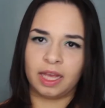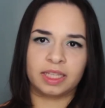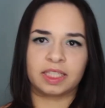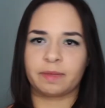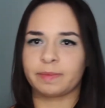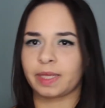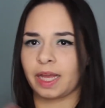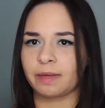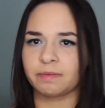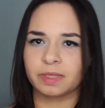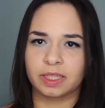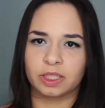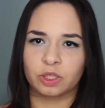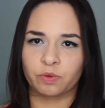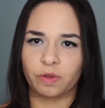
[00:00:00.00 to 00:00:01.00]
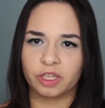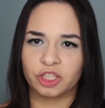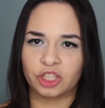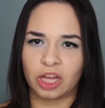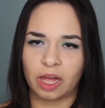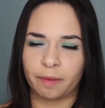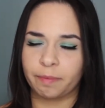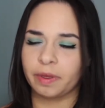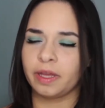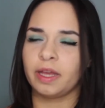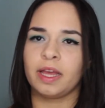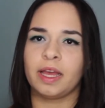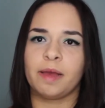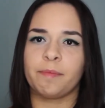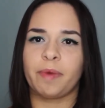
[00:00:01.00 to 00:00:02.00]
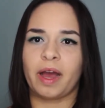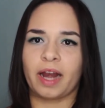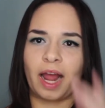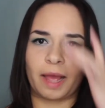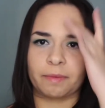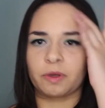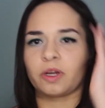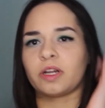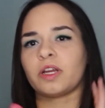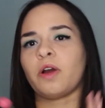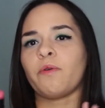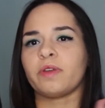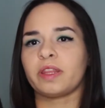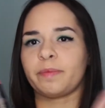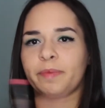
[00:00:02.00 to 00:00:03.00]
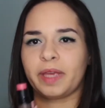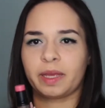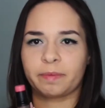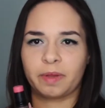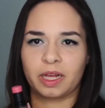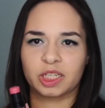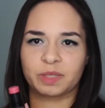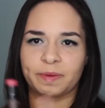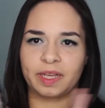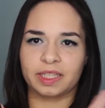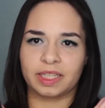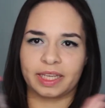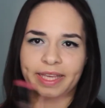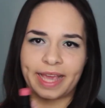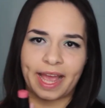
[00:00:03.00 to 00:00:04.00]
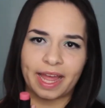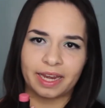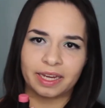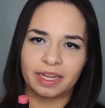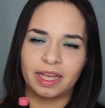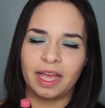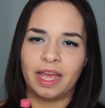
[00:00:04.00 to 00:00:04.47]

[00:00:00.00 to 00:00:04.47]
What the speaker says: Sometimes it's switched up, but I'm gonna go with the pink blush because again,